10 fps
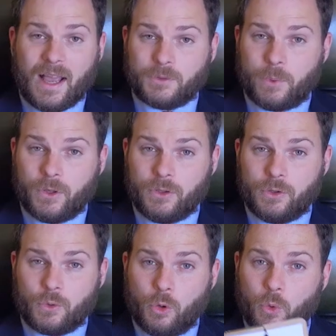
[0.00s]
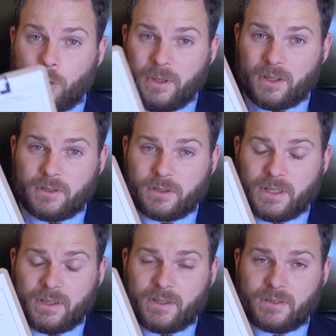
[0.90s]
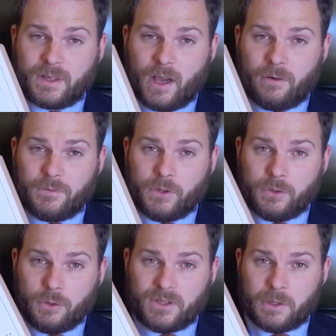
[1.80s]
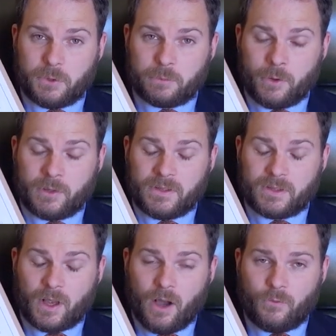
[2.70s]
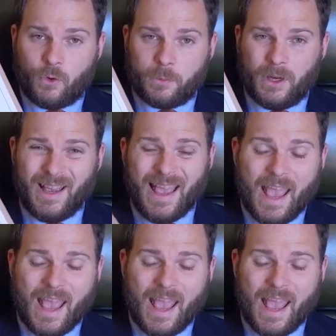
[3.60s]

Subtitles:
As per usual, we'll be conducting this cigar review using the Bespoke Here cigar formula,